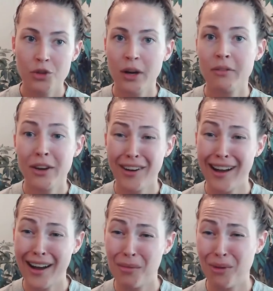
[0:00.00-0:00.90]
Trying to figure
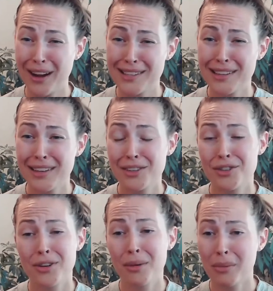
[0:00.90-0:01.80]
out how to price things
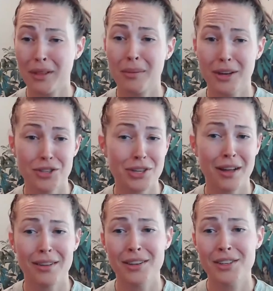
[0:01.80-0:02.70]
shouldn't be the biggest
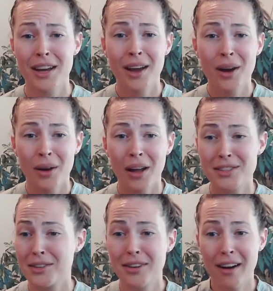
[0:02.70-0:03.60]
challenge.
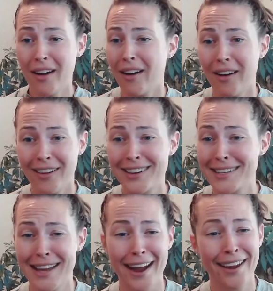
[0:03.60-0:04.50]
That's not our
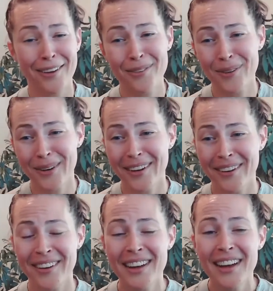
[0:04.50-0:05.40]
desire for
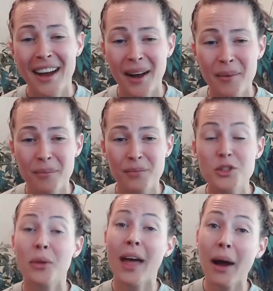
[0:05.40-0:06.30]
you.
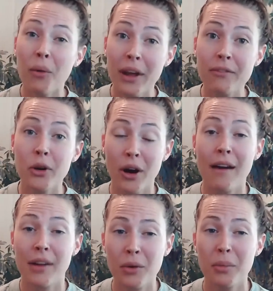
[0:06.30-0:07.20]
So that
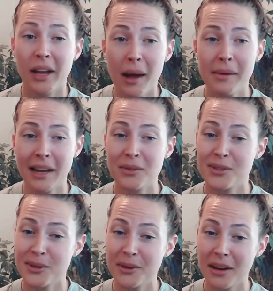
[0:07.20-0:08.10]
infographic will be coming out
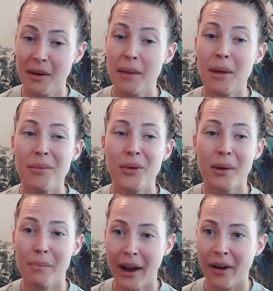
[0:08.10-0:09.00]
soon, and maybe
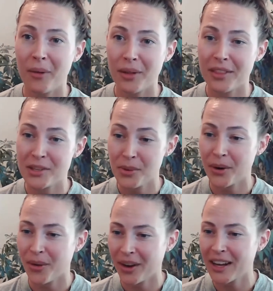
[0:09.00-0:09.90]
we can pair it with this
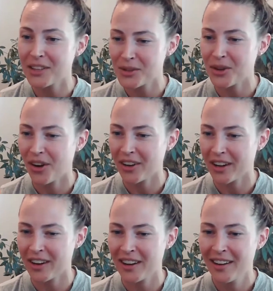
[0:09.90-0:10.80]
recording so you all
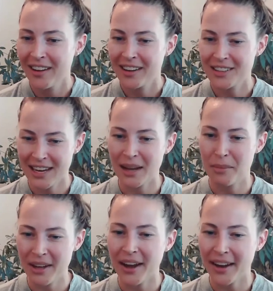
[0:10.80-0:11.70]
can take
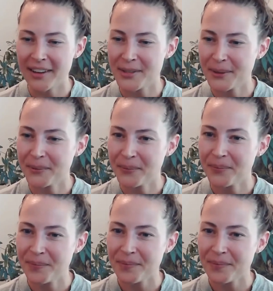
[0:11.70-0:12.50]
a peek at it too.